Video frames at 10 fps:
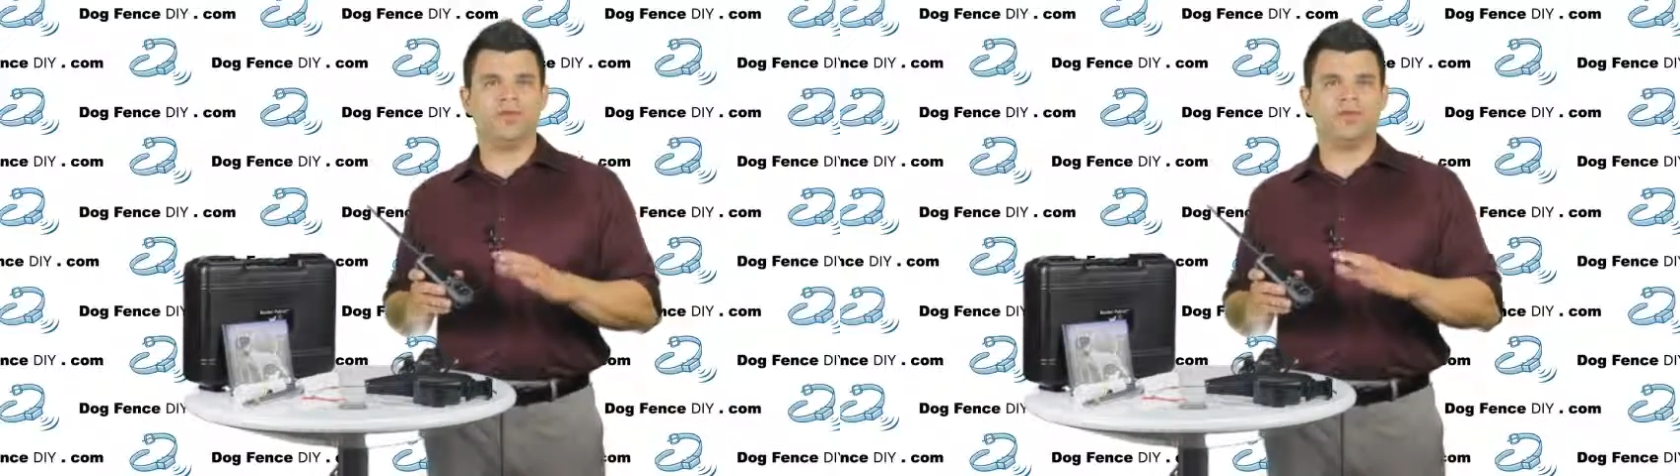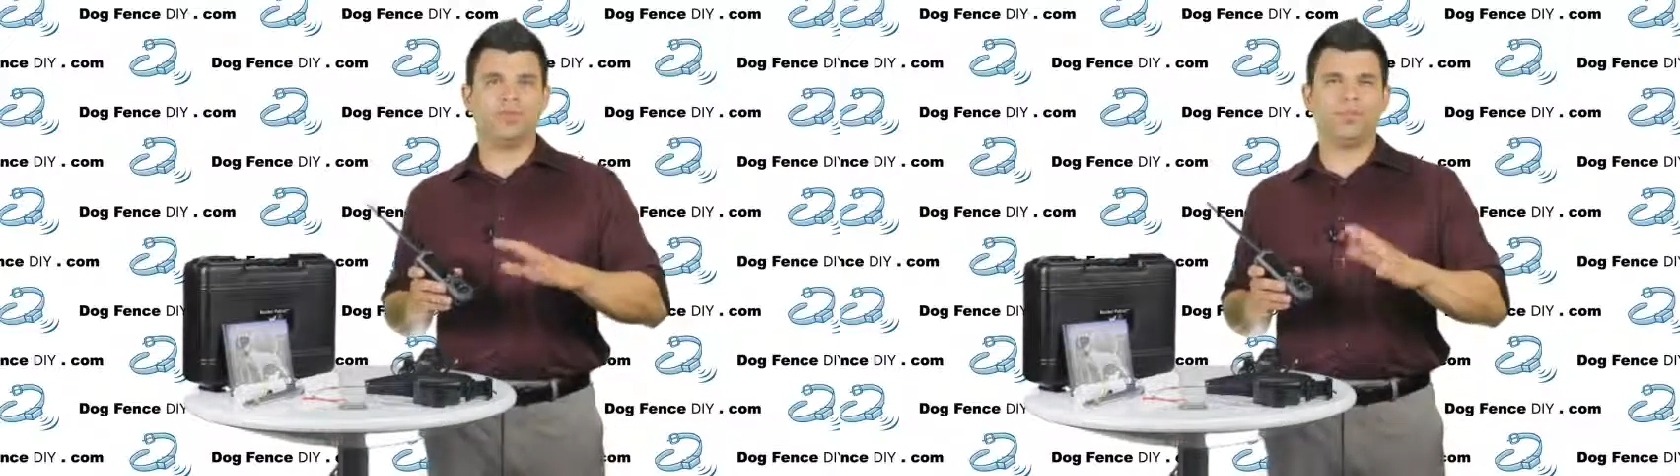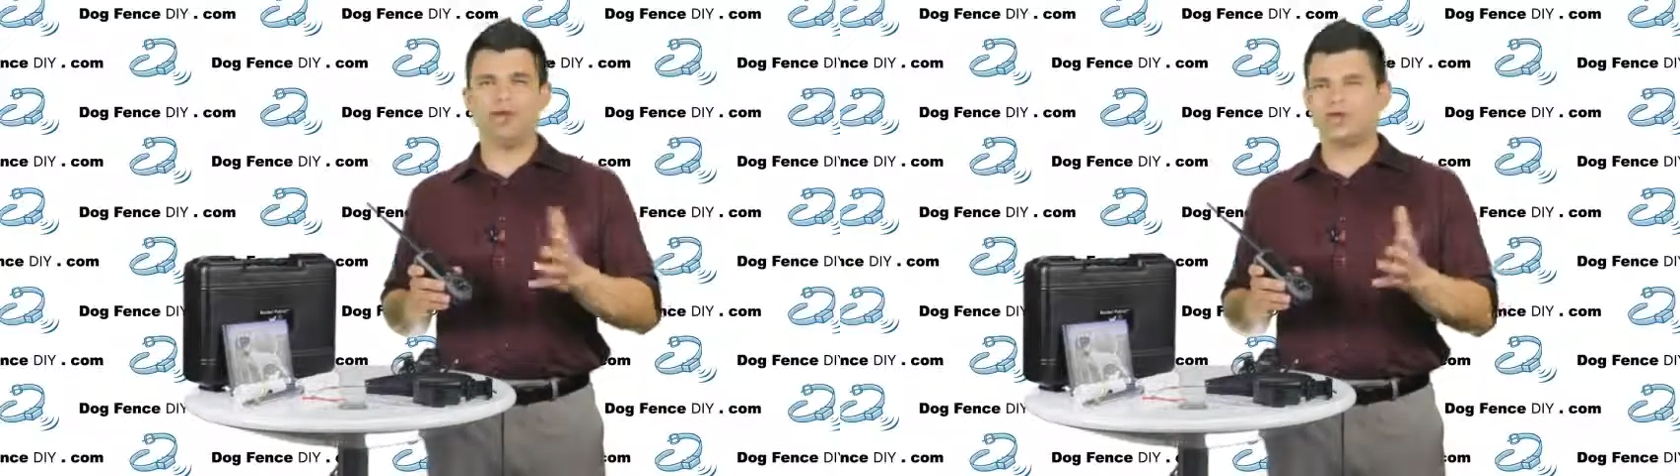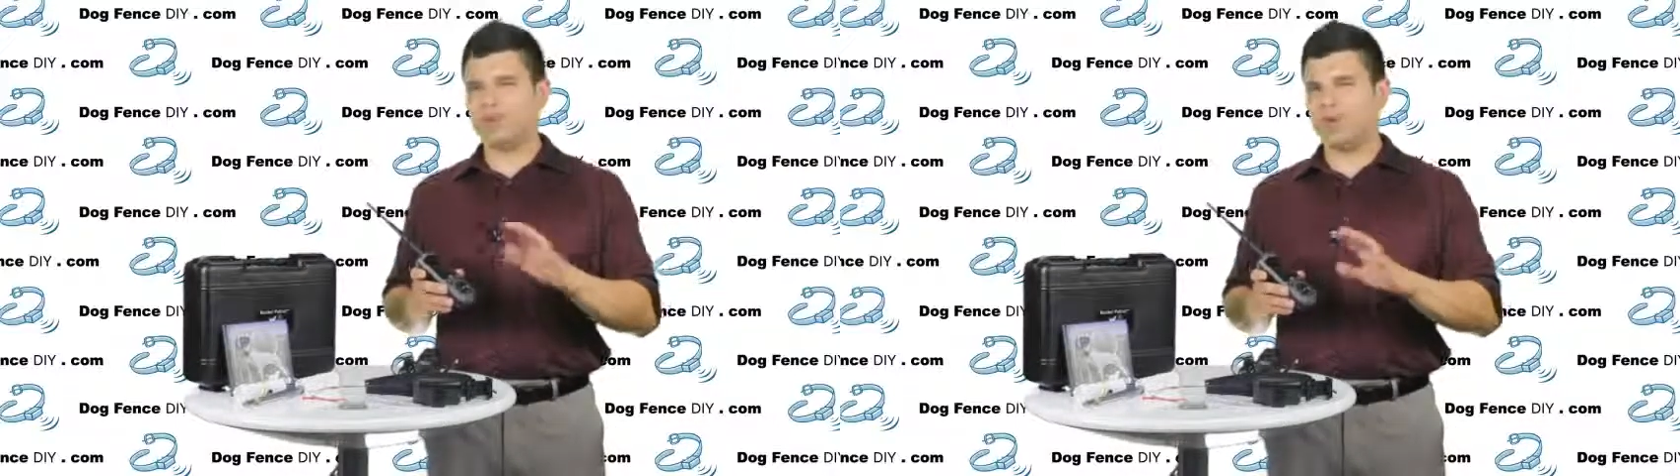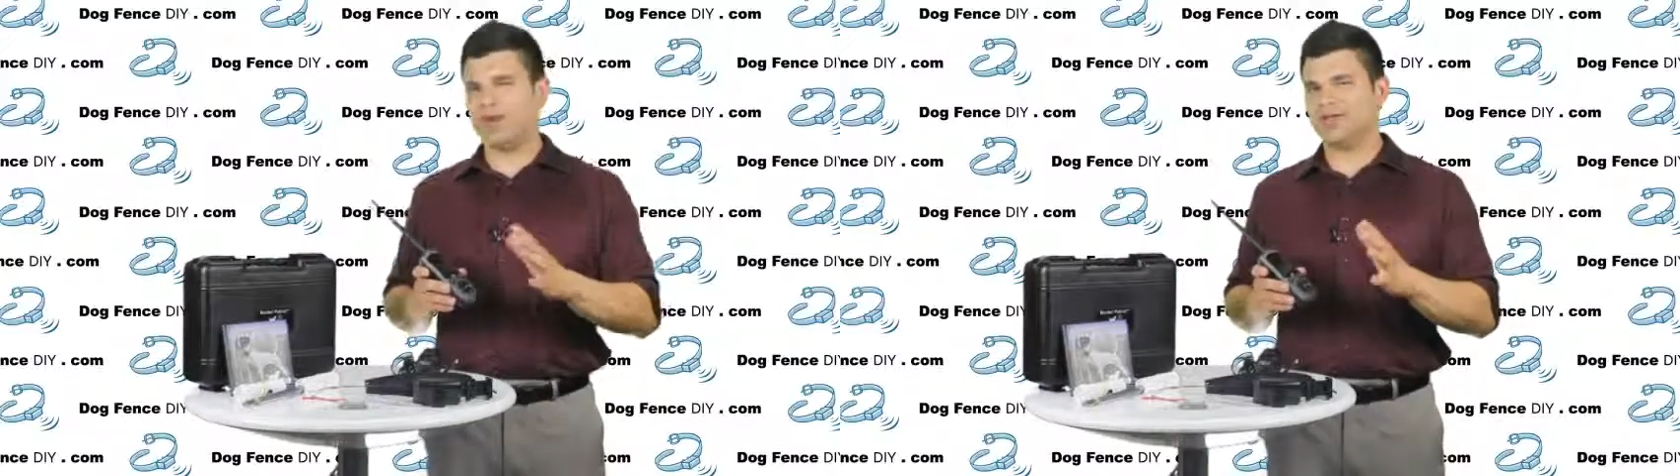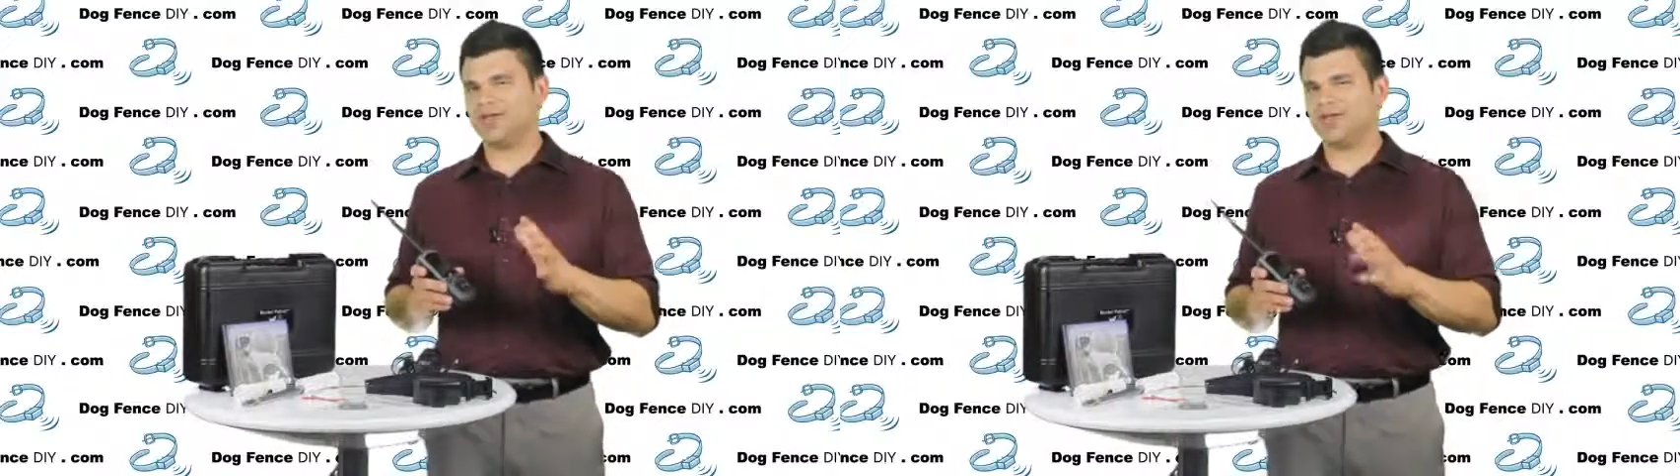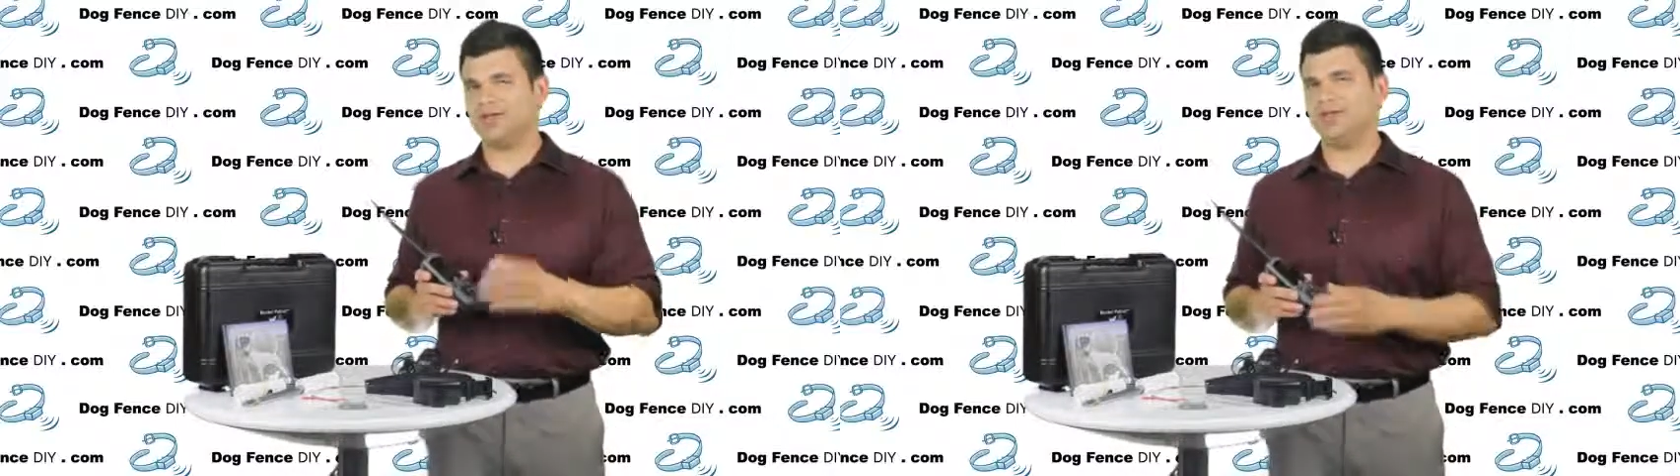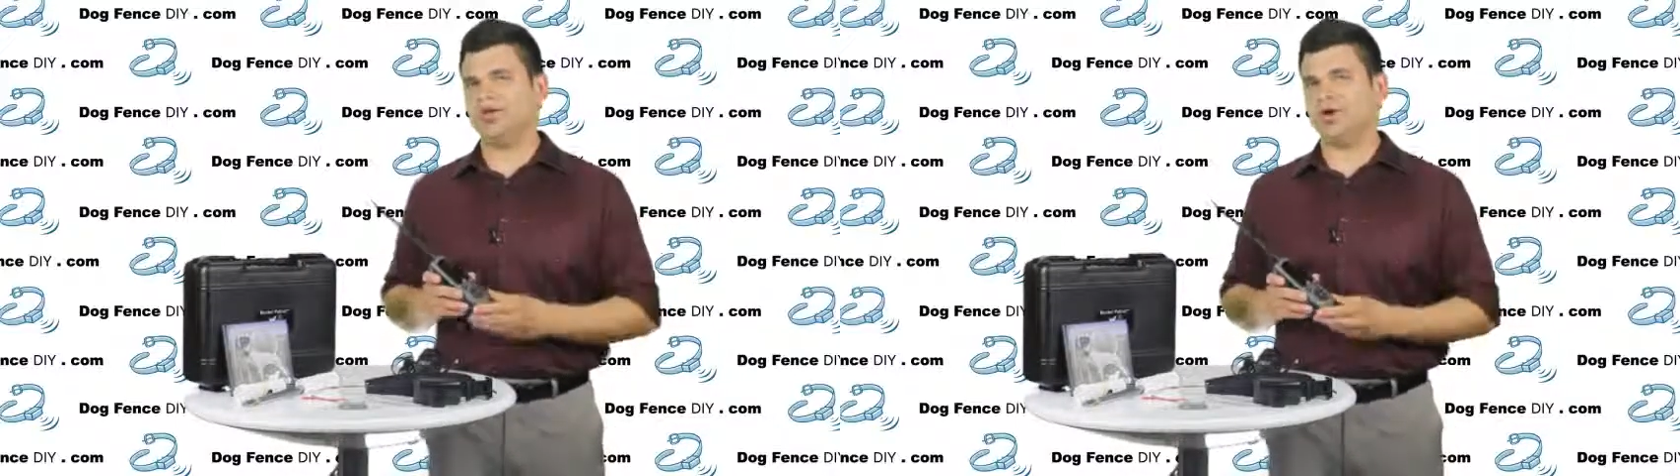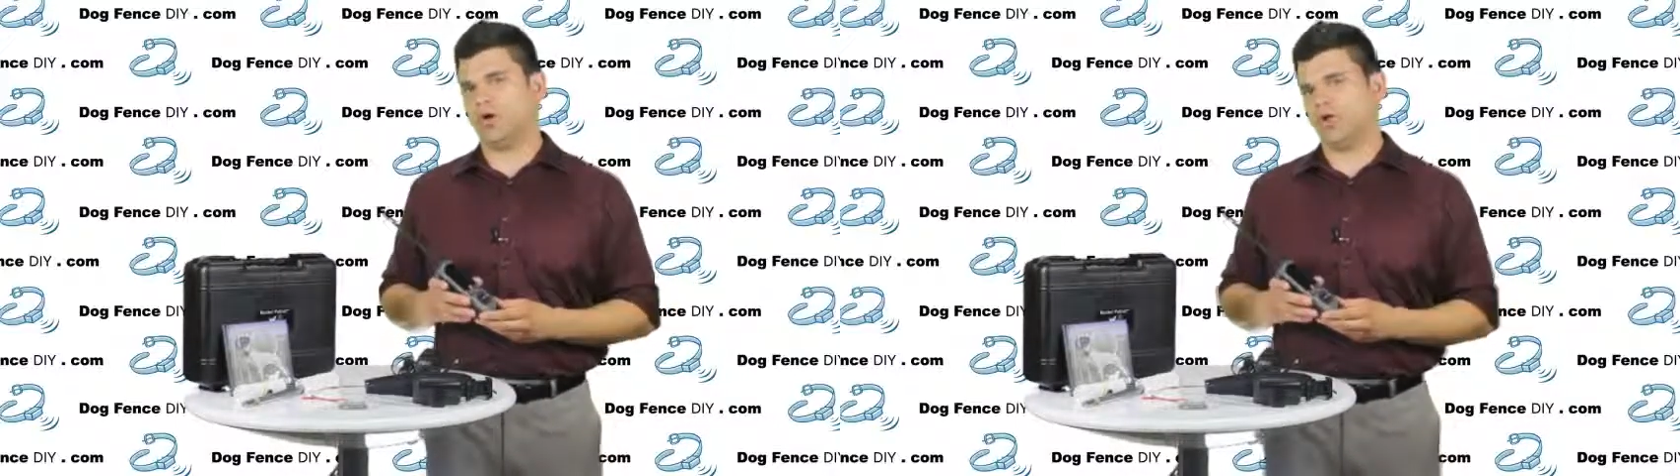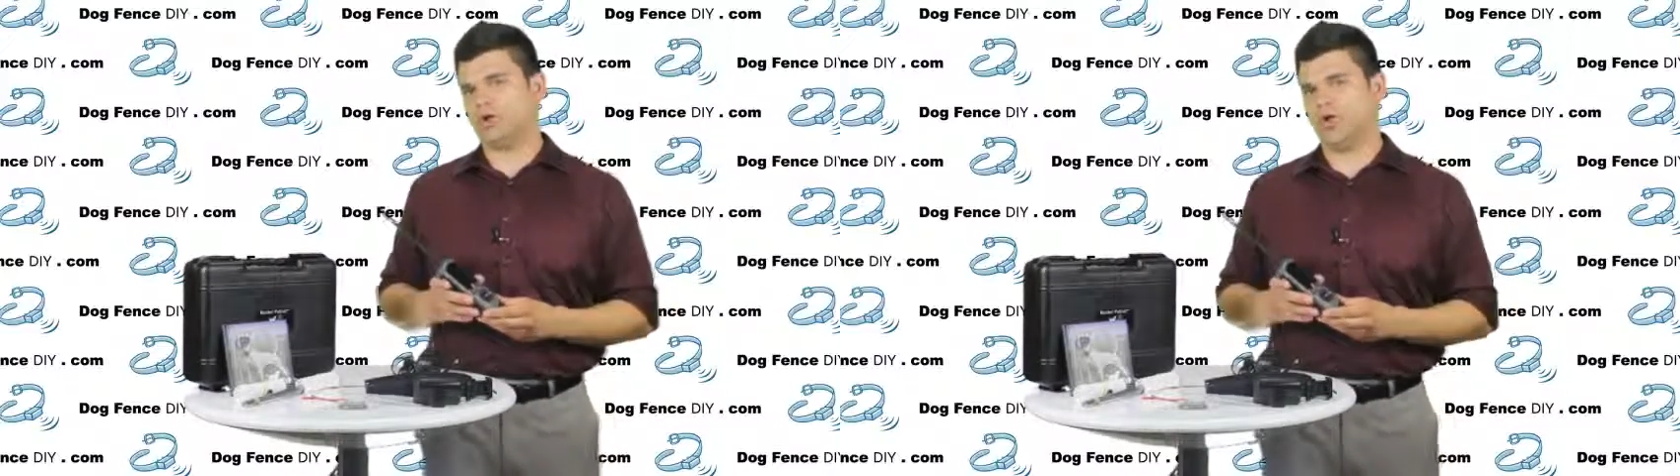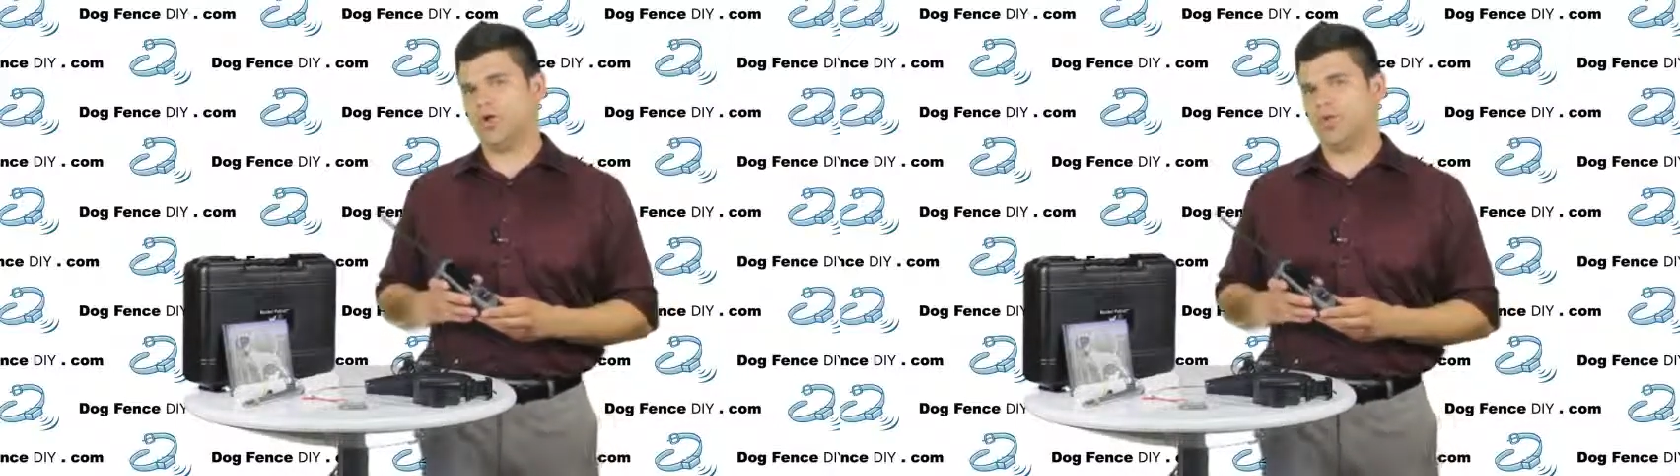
of plus minus 10 yards,